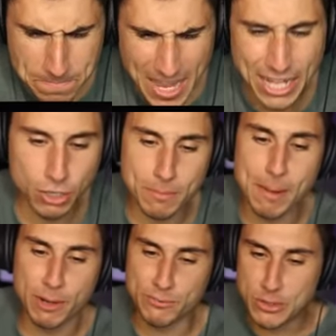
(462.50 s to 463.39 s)
I don't
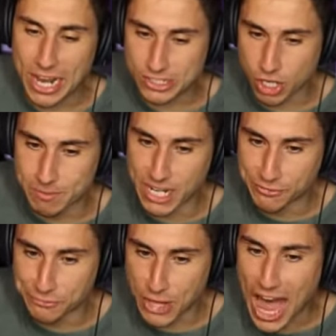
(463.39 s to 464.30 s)
remember if you guys told me to
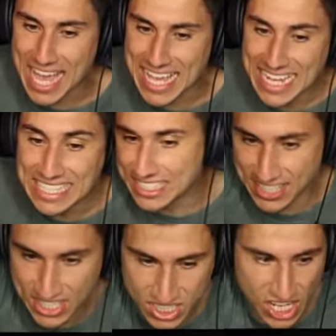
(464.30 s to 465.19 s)
fly into
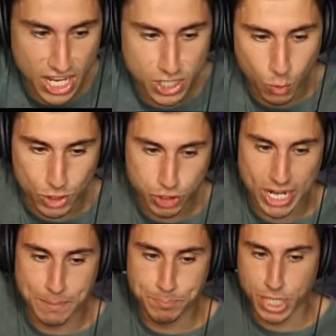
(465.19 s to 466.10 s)
the sun or try
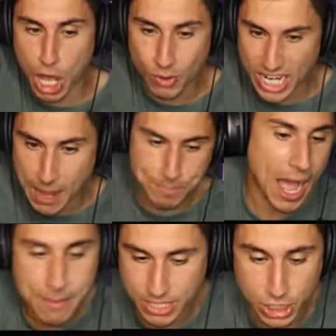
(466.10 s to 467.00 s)
to blow it up.
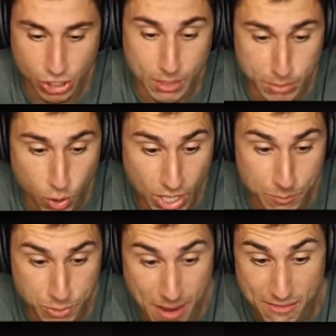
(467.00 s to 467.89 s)
I'm gonna try to blow it
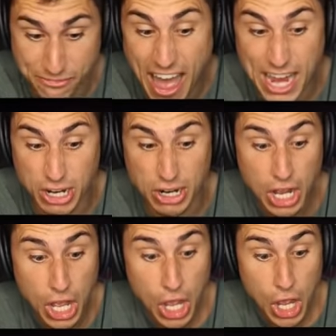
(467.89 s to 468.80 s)
up with my fire.
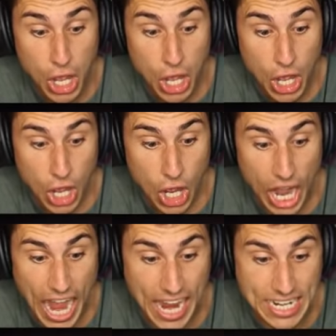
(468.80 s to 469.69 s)

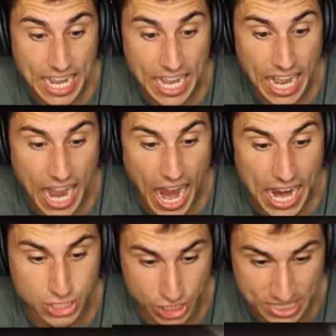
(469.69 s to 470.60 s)
I, I,
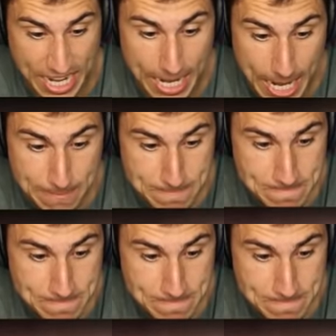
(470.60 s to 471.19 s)
I just did it.